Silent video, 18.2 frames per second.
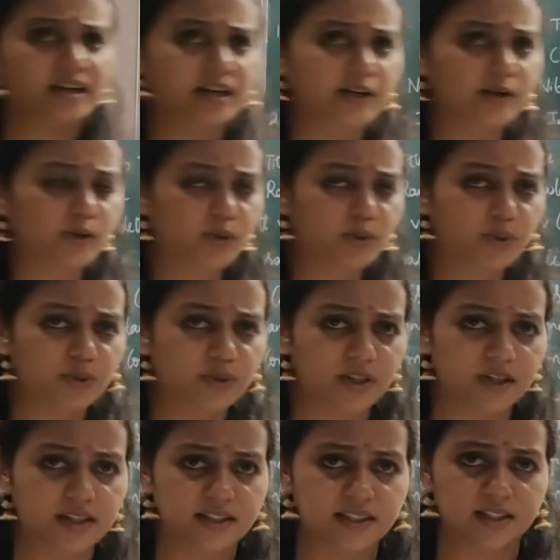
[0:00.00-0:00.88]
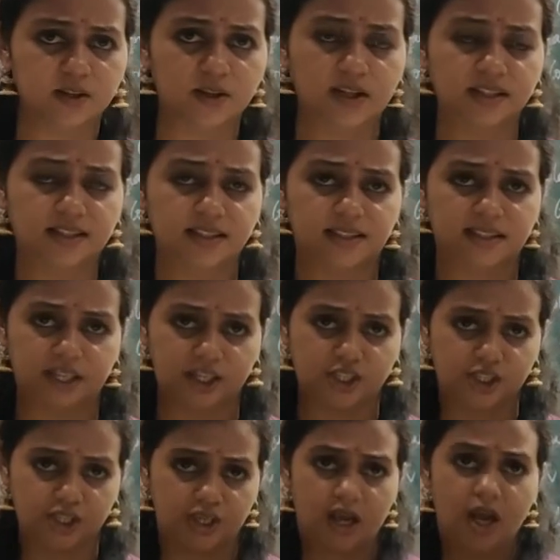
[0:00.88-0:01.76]
into two things into
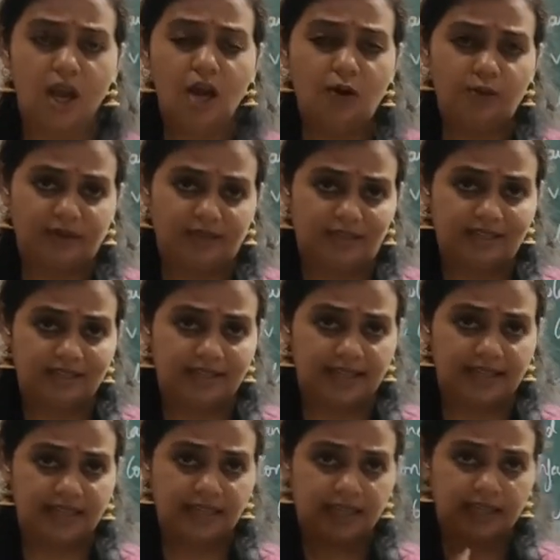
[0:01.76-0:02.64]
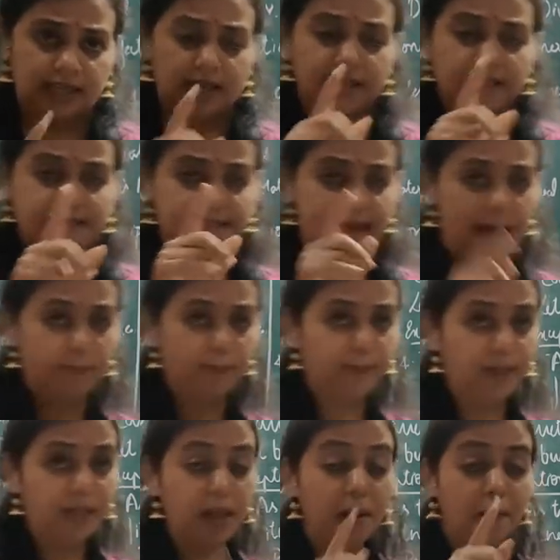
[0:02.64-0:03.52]
consideration. We are saying
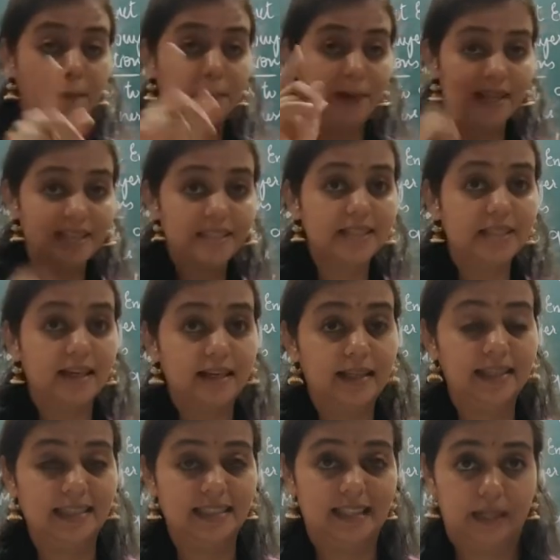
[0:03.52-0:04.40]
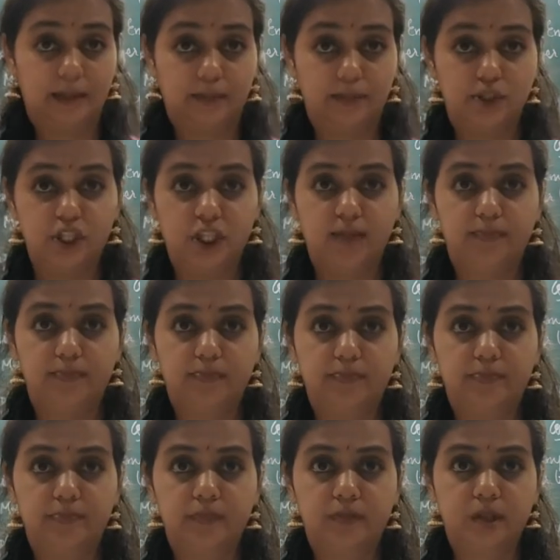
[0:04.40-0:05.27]
sample plus description.
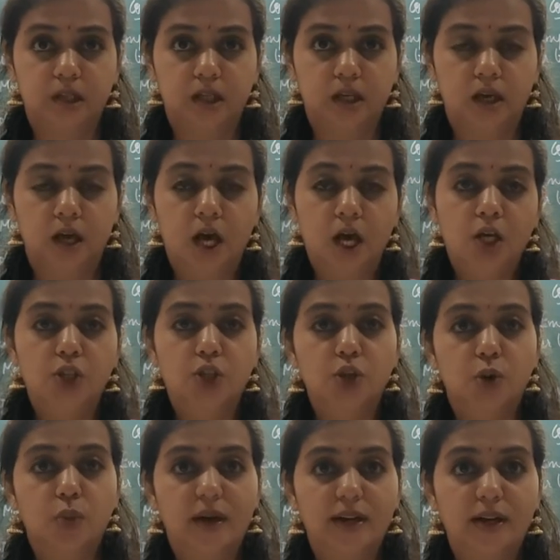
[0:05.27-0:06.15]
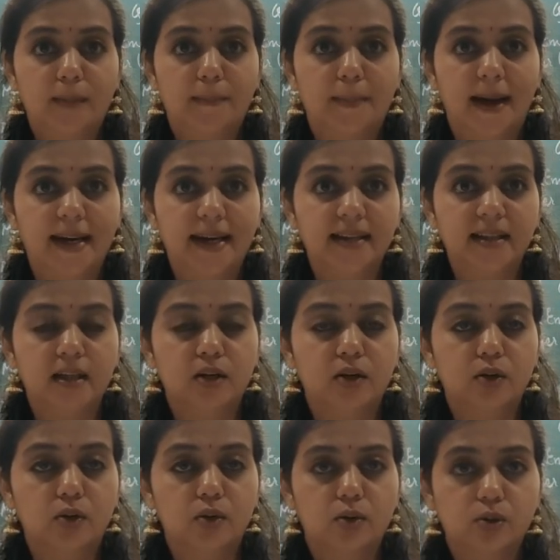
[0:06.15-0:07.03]
So when you are buying the
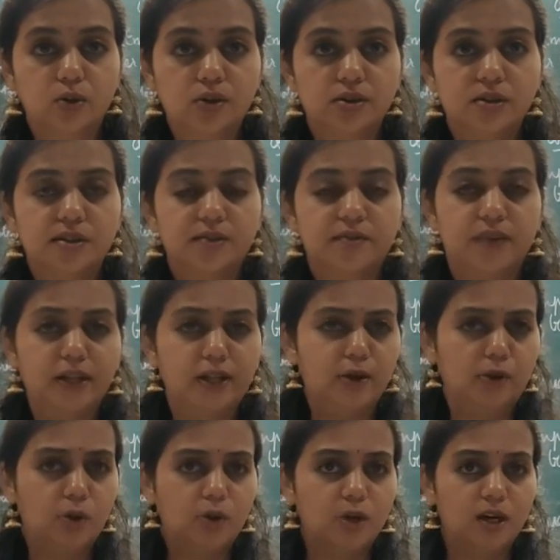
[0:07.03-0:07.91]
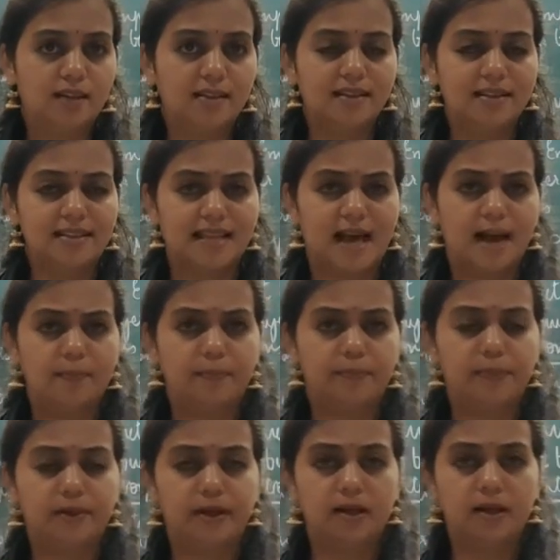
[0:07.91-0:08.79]
goods, when you look at the
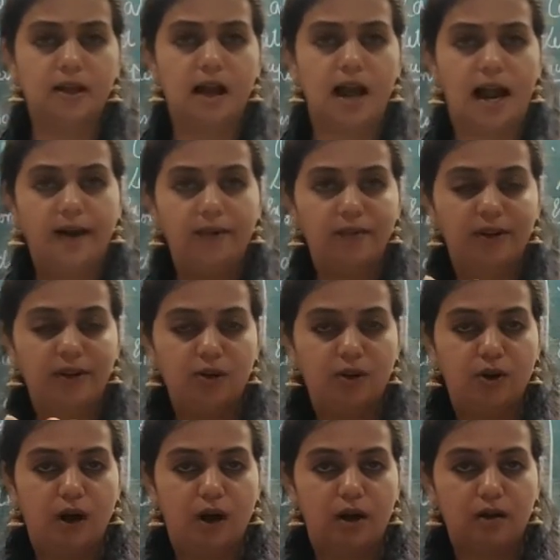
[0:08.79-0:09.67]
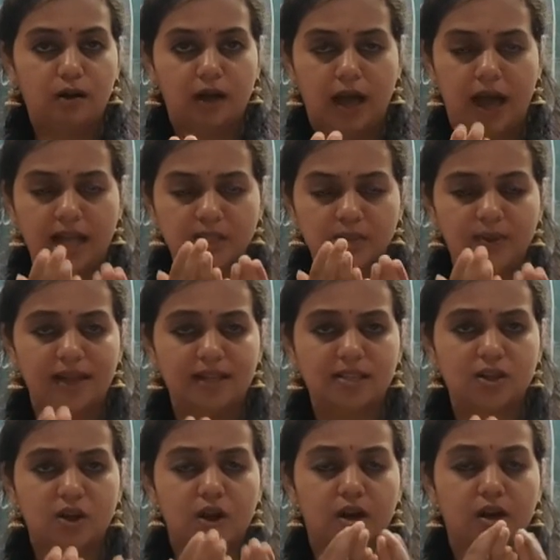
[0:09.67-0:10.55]
sample and when you are as well as
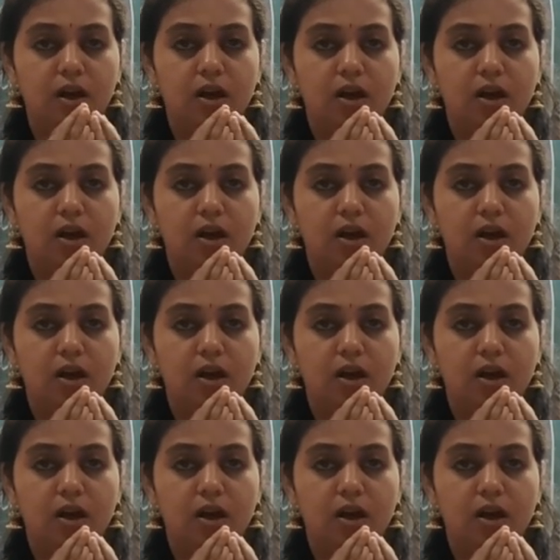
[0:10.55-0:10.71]
you are